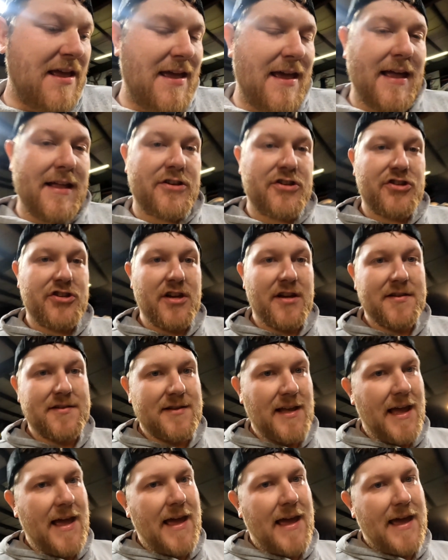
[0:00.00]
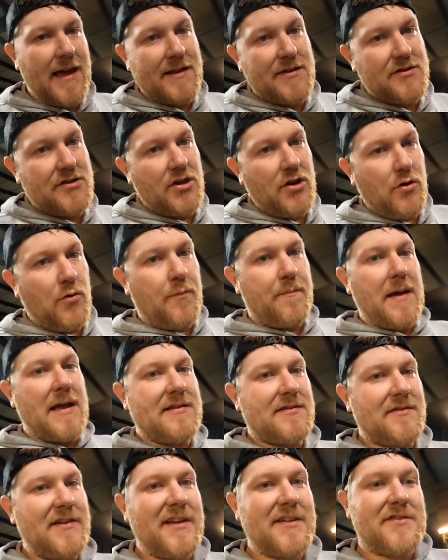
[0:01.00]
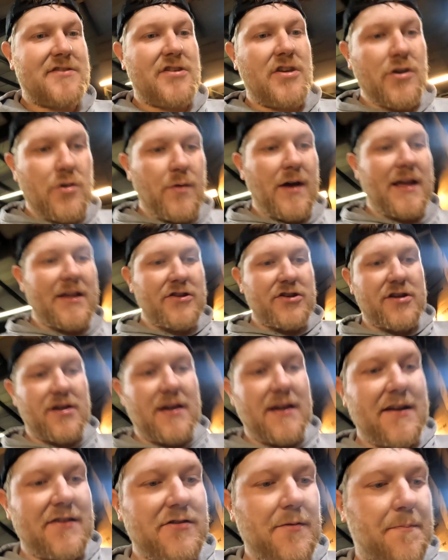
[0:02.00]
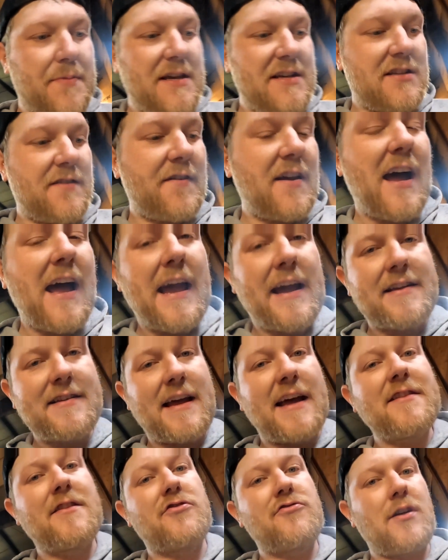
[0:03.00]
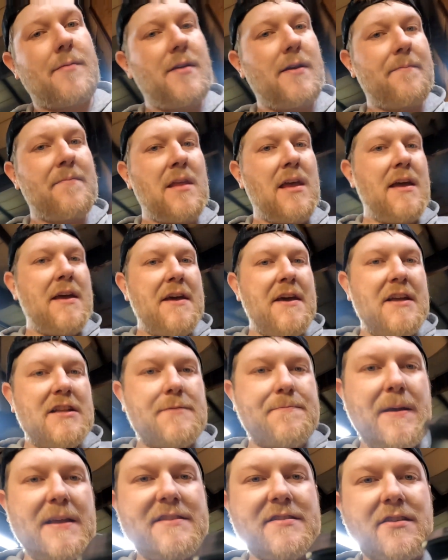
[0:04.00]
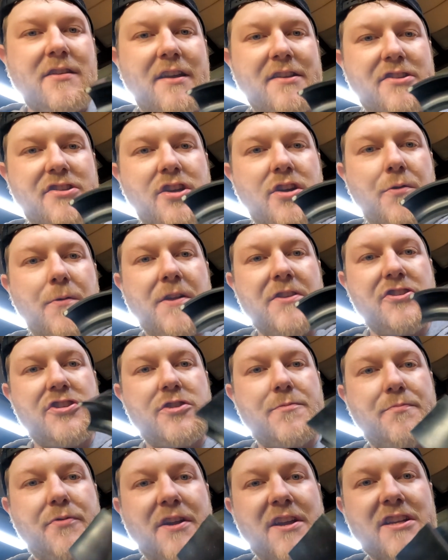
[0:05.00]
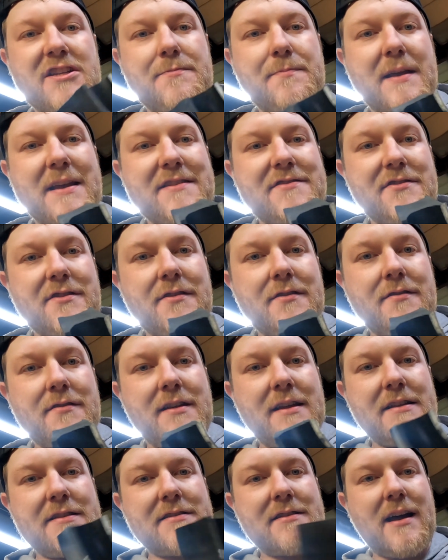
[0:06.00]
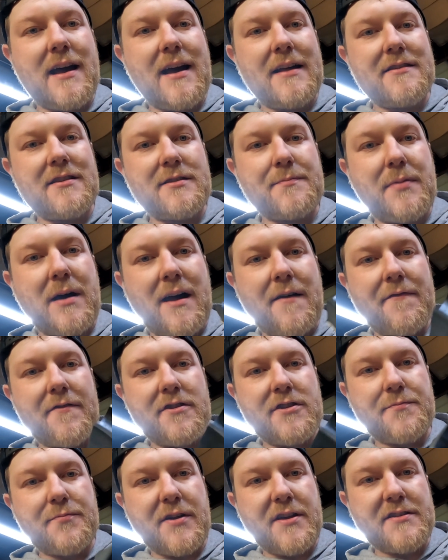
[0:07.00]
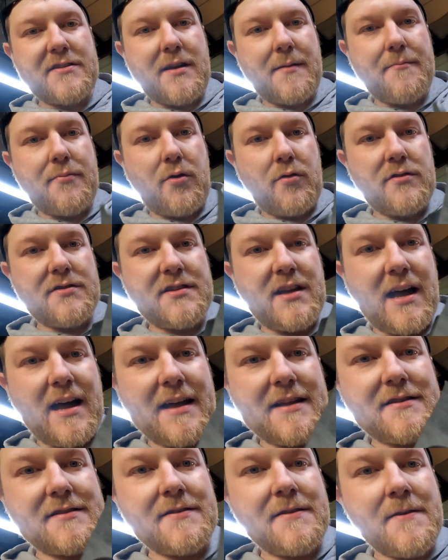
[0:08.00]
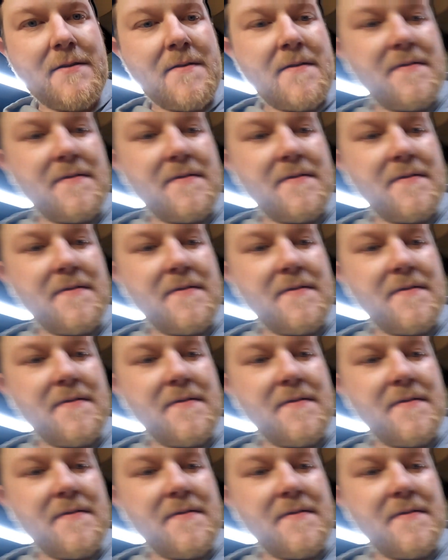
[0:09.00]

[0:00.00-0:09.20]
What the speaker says: It's just basically a 2-inch, here's a piece of it, because I had to trim it. It's basically a 2-inch spring spacer. It's got the spot for the springs on both sides.